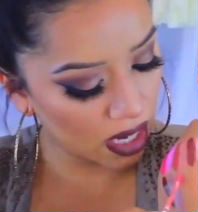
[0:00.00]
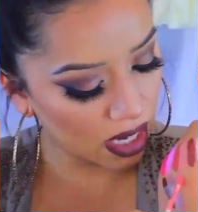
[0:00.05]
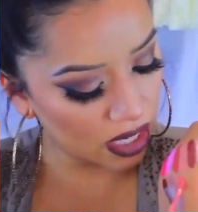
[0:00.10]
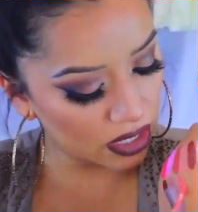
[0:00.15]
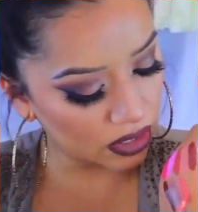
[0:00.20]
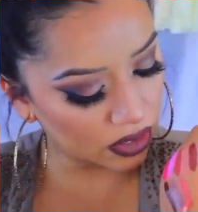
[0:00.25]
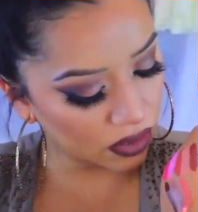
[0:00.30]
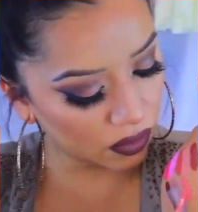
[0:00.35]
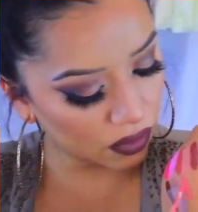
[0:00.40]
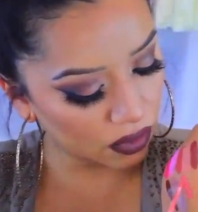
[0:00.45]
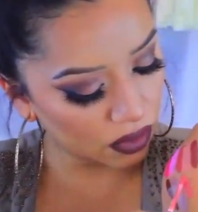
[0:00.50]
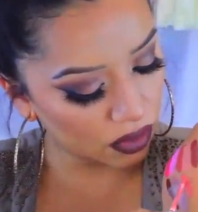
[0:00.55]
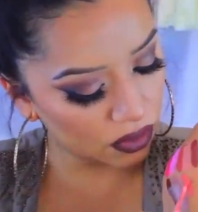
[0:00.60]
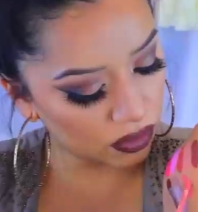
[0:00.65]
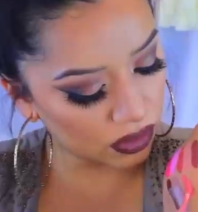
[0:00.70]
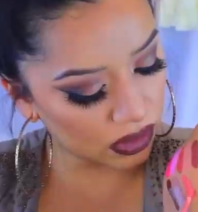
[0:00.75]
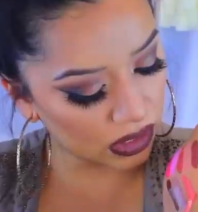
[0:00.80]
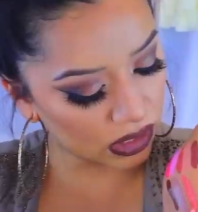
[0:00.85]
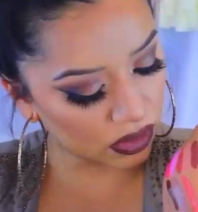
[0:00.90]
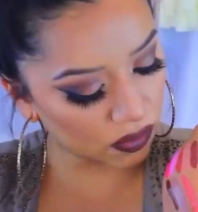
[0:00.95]
I don't
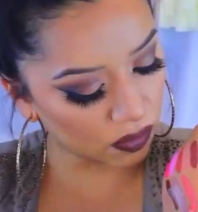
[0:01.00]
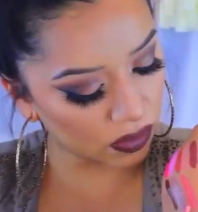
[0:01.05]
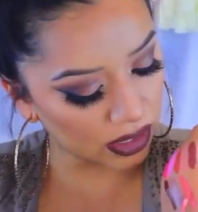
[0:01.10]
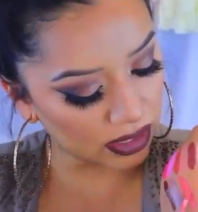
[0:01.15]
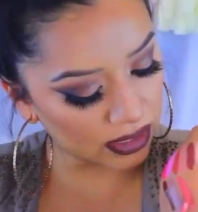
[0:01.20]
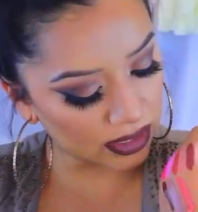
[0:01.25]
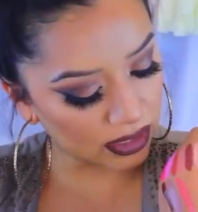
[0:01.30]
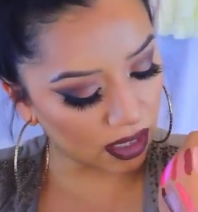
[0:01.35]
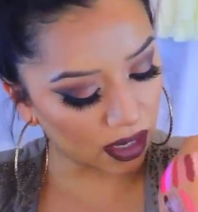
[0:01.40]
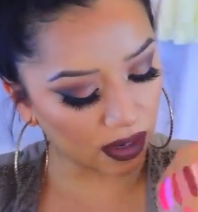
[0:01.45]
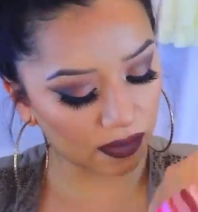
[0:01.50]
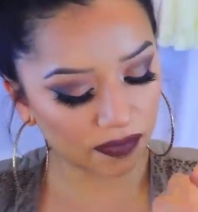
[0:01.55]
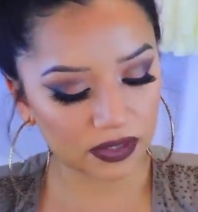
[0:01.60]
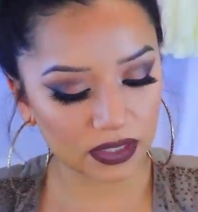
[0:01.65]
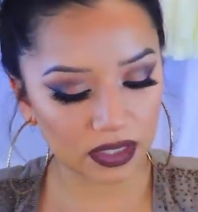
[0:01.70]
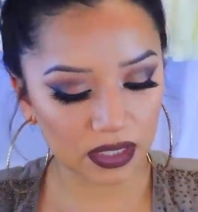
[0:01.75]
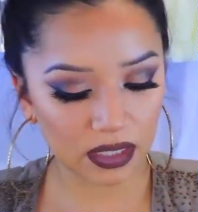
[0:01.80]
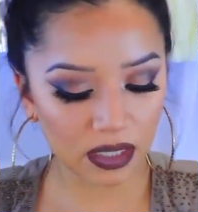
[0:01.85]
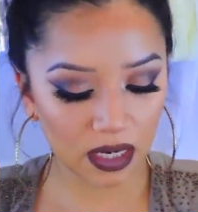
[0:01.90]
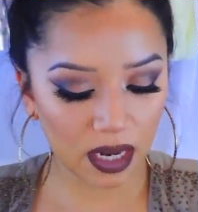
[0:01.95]
use this one as
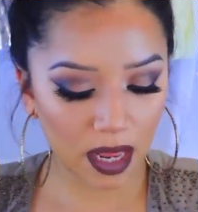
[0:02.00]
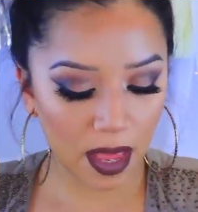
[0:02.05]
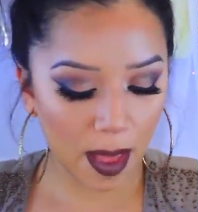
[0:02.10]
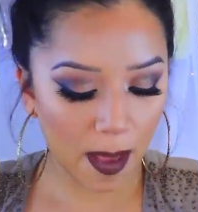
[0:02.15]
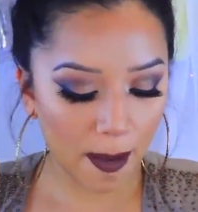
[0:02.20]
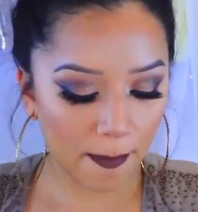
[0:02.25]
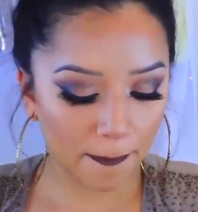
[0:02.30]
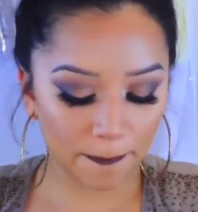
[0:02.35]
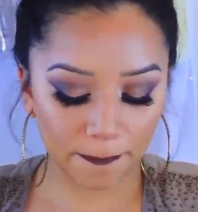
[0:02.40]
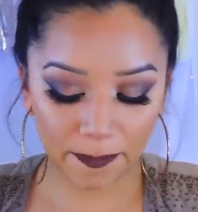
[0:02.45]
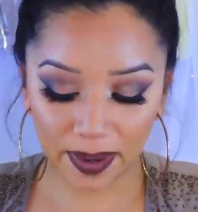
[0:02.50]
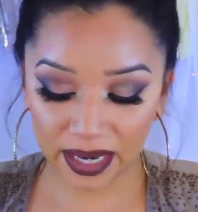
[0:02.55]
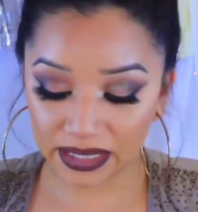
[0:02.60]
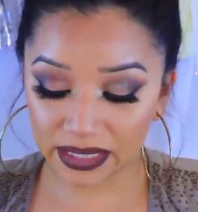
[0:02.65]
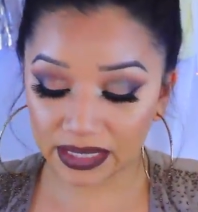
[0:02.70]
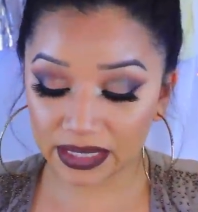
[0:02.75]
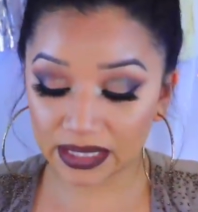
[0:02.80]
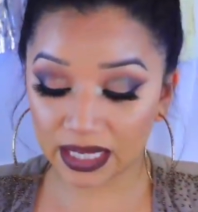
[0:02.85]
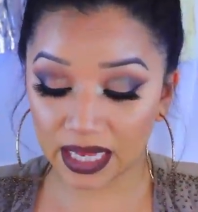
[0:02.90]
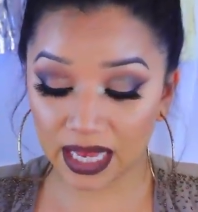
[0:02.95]
often,
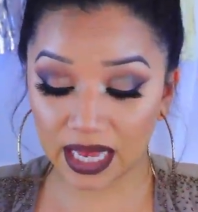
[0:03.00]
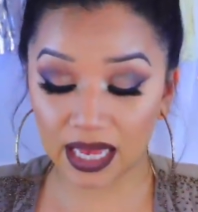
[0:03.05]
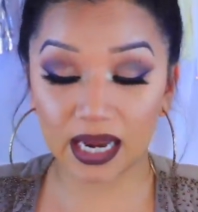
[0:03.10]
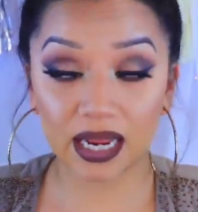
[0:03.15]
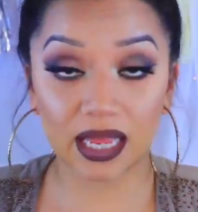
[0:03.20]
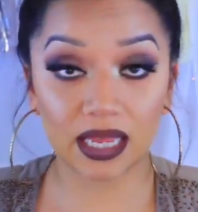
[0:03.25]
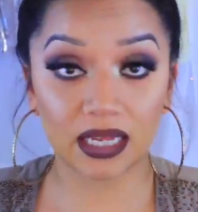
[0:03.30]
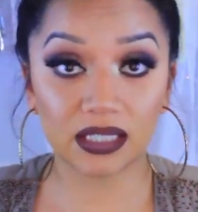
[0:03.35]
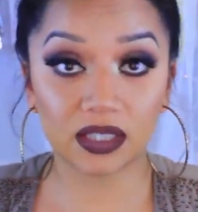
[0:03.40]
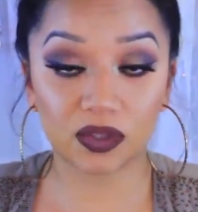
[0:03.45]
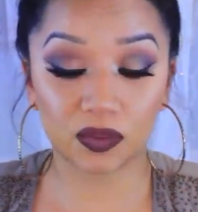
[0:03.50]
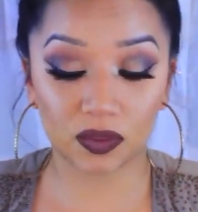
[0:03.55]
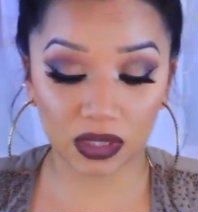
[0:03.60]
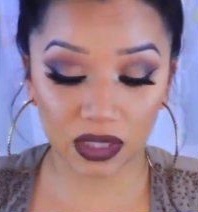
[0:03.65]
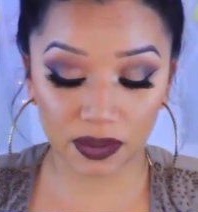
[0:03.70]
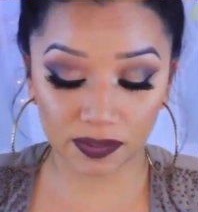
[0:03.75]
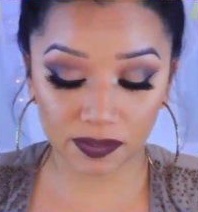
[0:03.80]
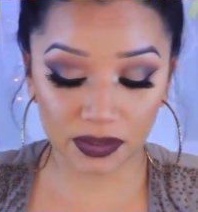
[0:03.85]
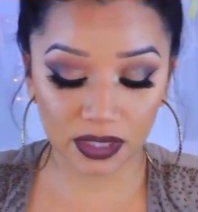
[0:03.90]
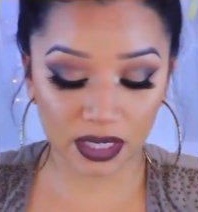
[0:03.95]
but it is
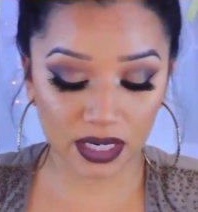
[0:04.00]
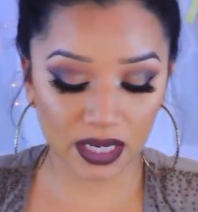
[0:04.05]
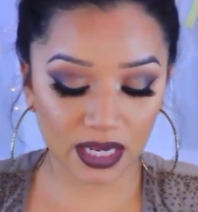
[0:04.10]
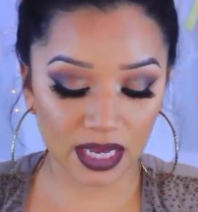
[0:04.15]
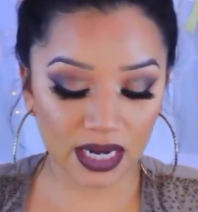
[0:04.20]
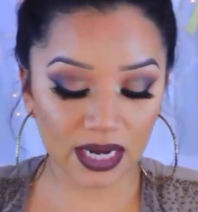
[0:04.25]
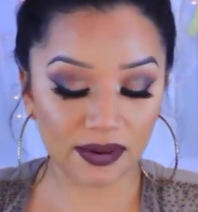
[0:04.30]
really pretty.